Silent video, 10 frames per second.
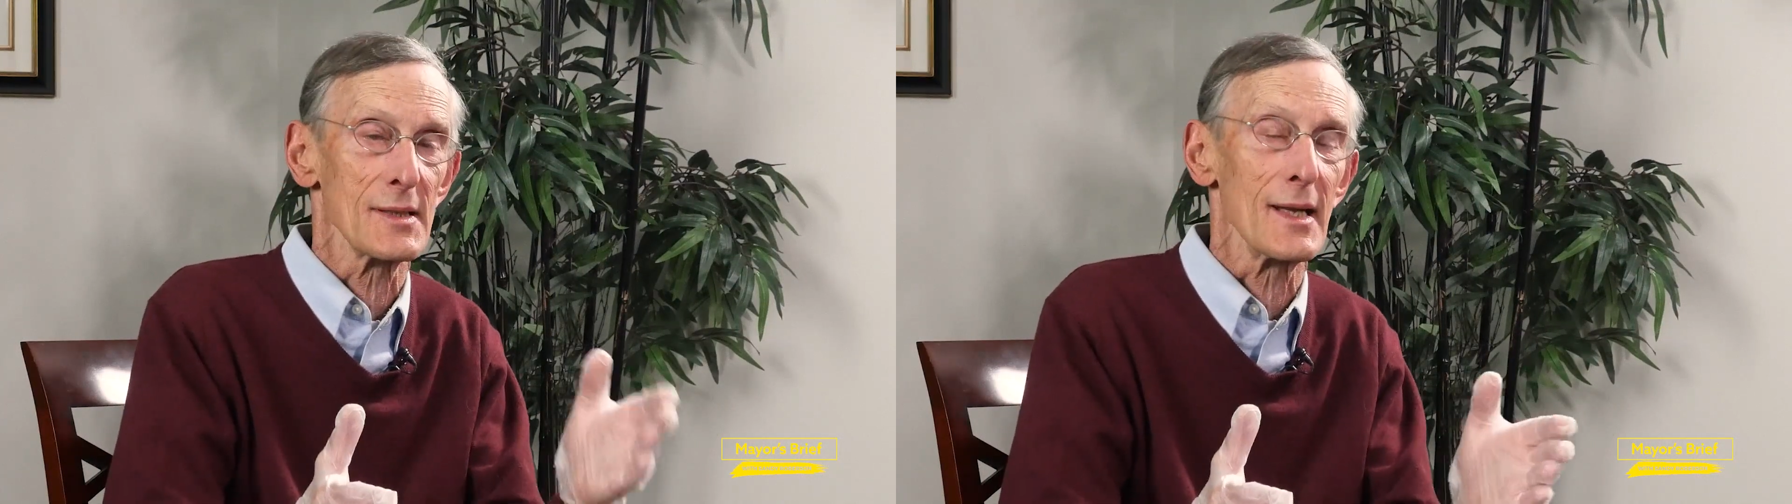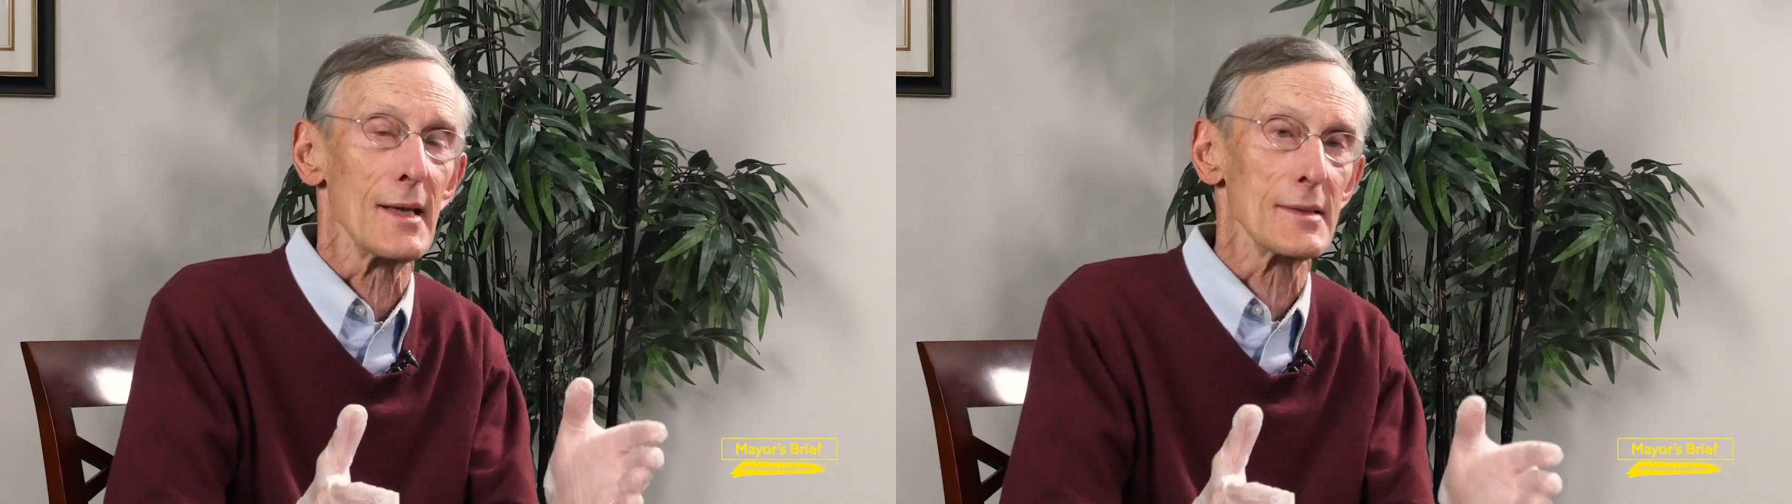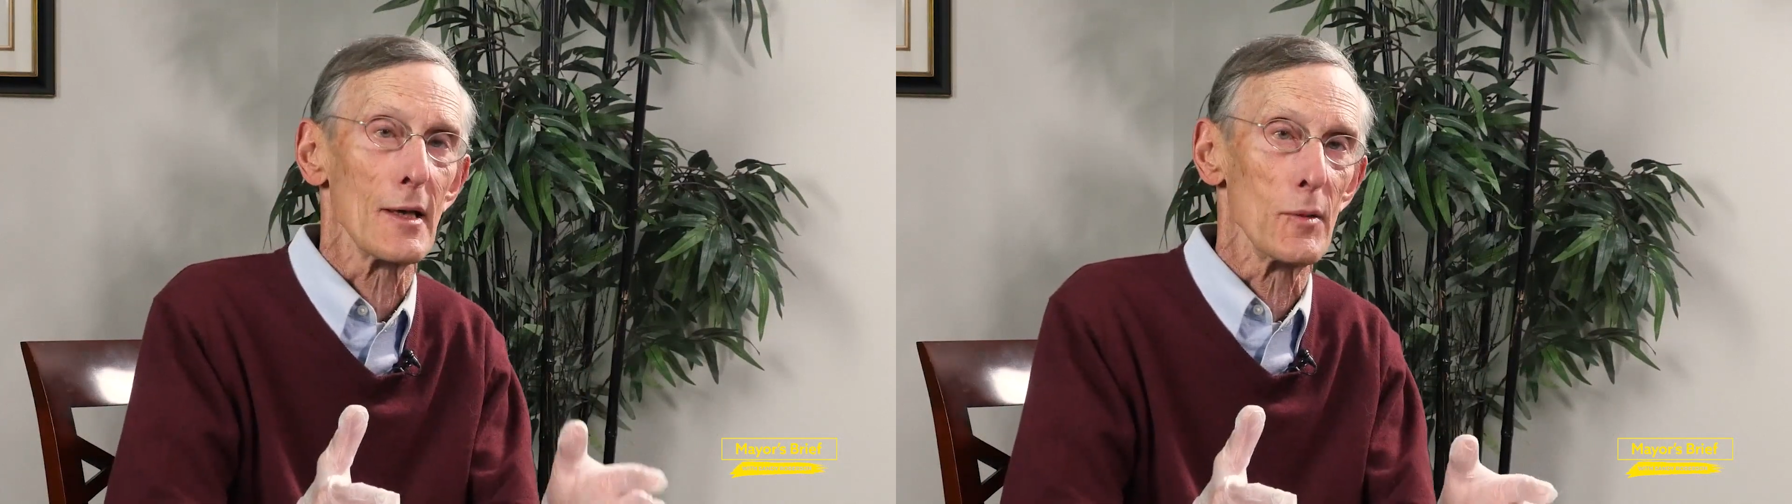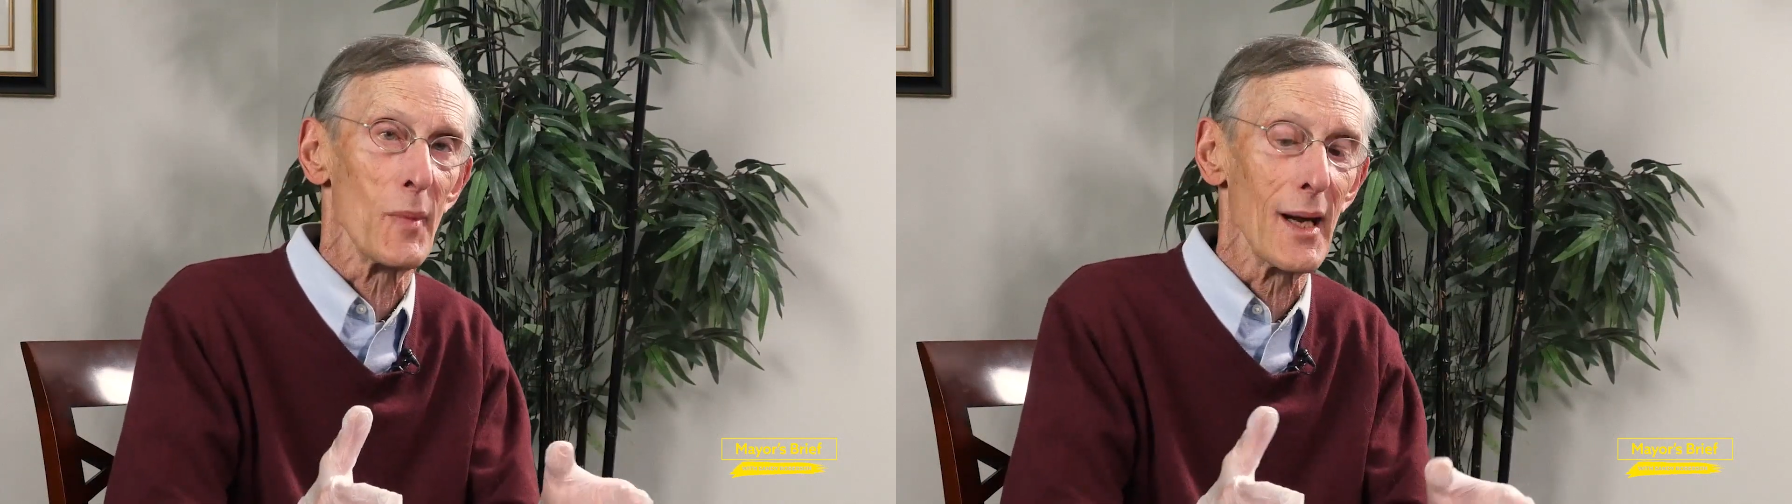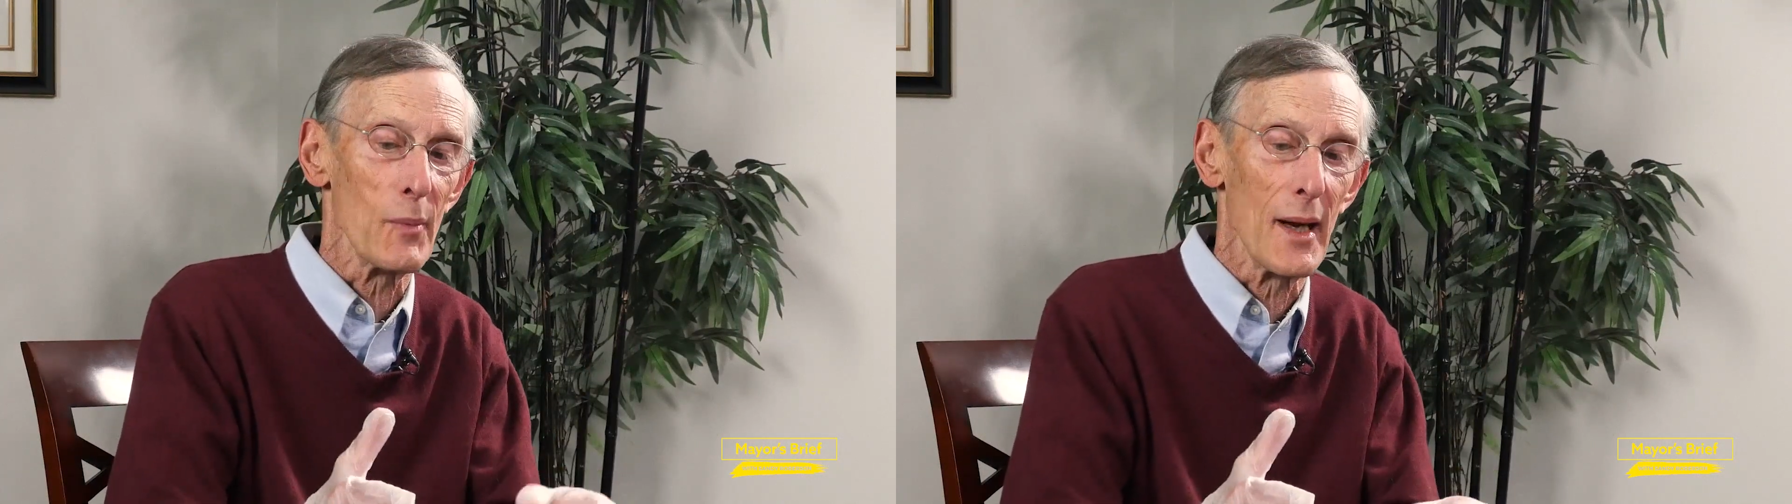stands out in
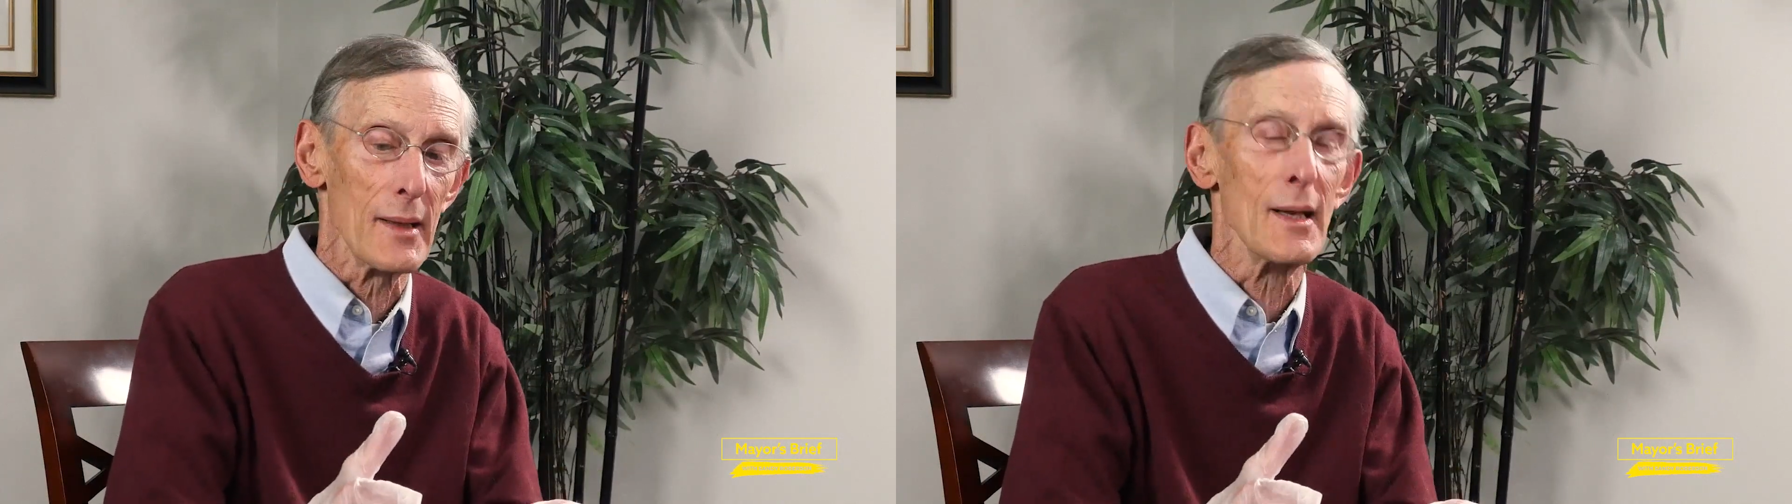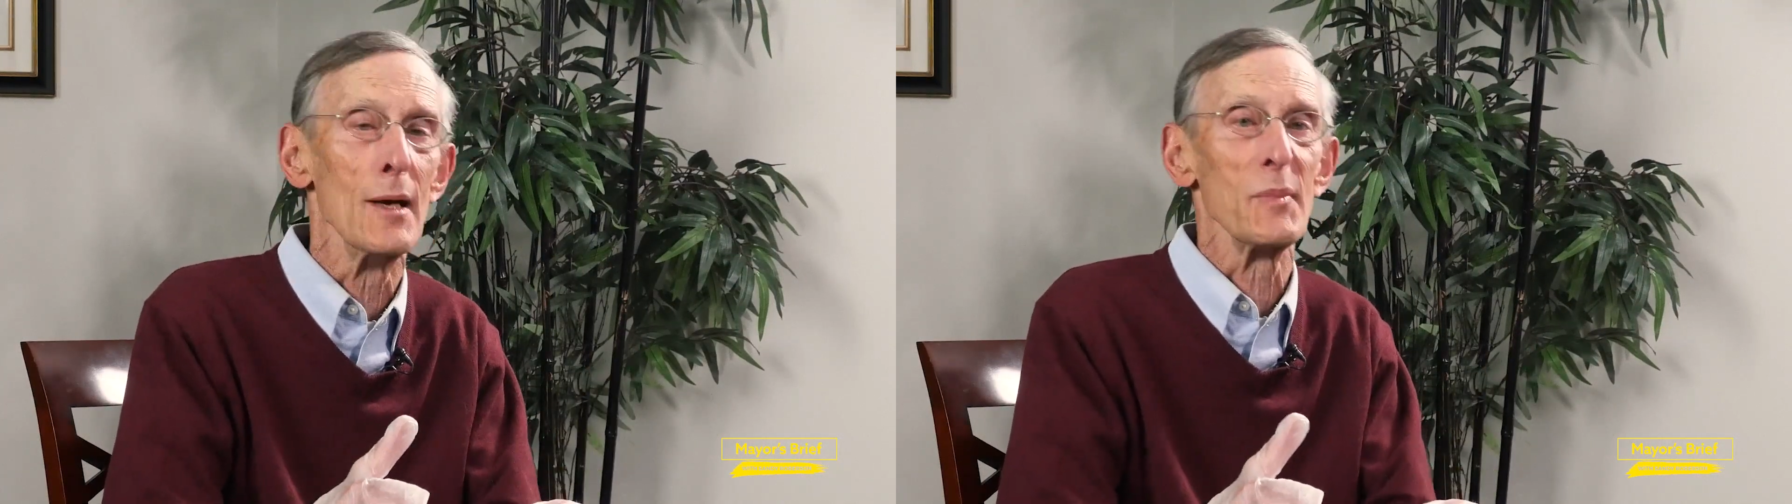my mind,